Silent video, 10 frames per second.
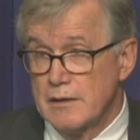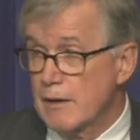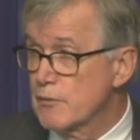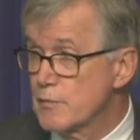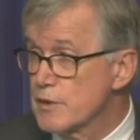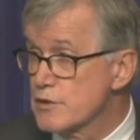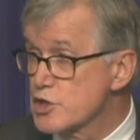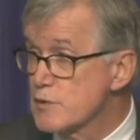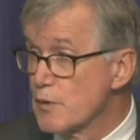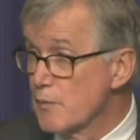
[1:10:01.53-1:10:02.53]
that would be a
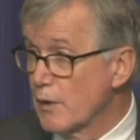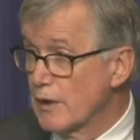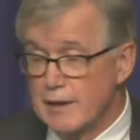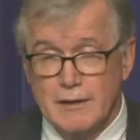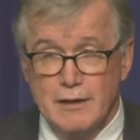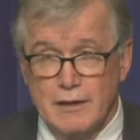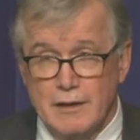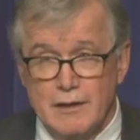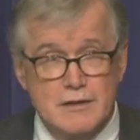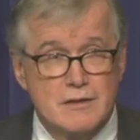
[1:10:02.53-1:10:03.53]
cheaper plan,
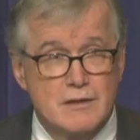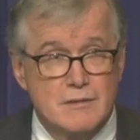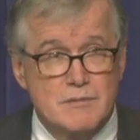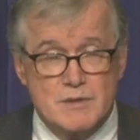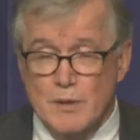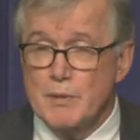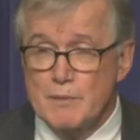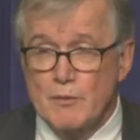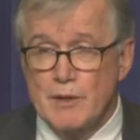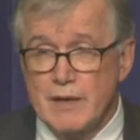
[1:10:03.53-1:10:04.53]
and so
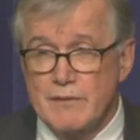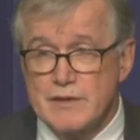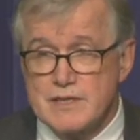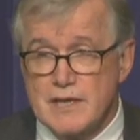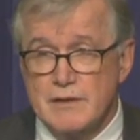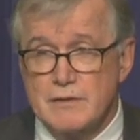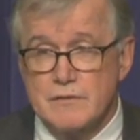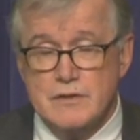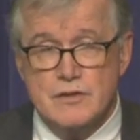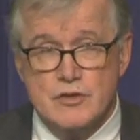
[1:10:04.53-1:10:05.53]
people would have an
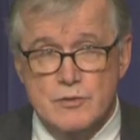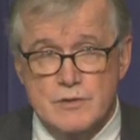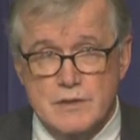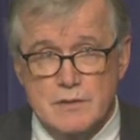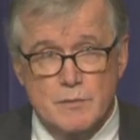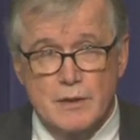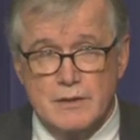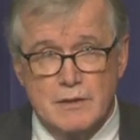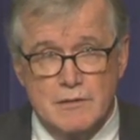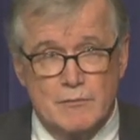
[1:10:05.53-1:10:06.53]
incentive to choose it.
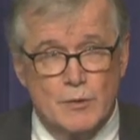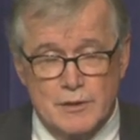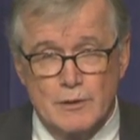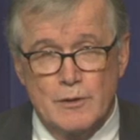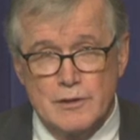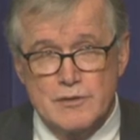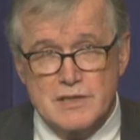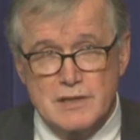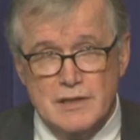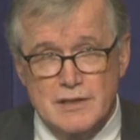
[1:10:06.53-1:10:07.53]
But what the lawyers
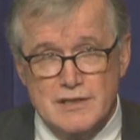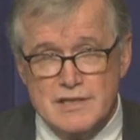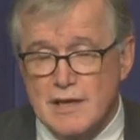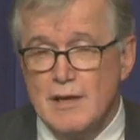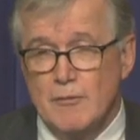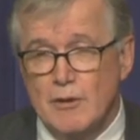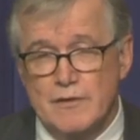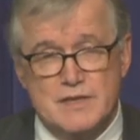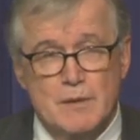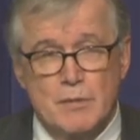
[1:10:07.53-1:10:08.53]
say is, well,
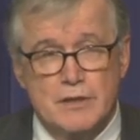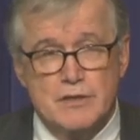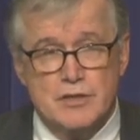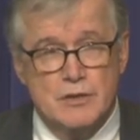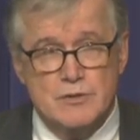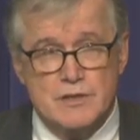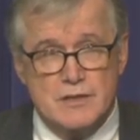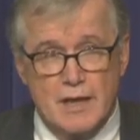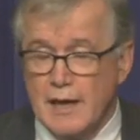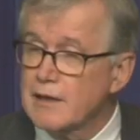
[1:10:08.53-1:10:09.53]
if somebody chose
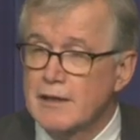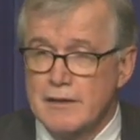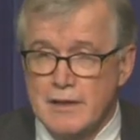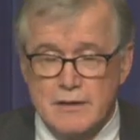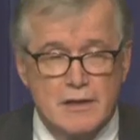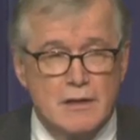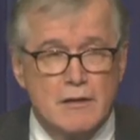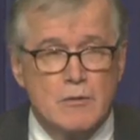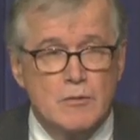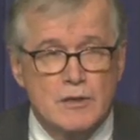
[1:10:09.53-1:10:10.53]
that and then they
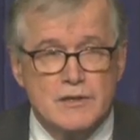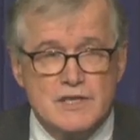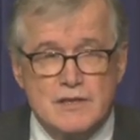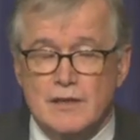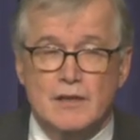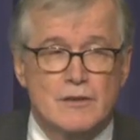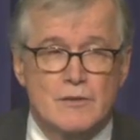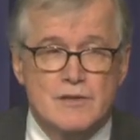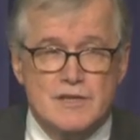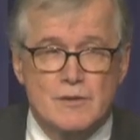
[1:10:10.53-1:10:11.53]
are really sick and
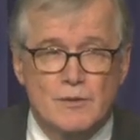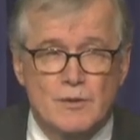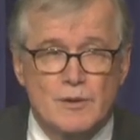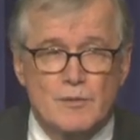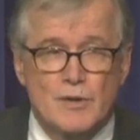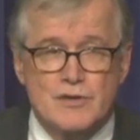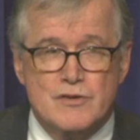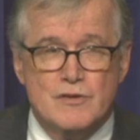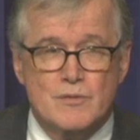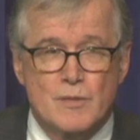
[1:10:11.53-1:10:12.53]
there is a heroic
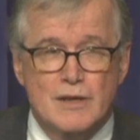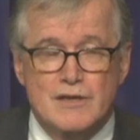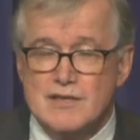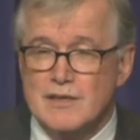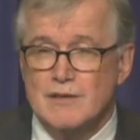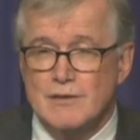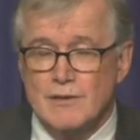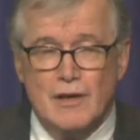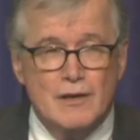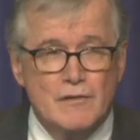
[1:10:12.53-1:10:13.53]
measure that might extend their
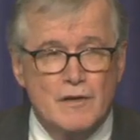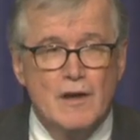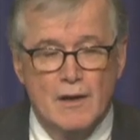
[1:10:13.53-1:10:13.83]
life,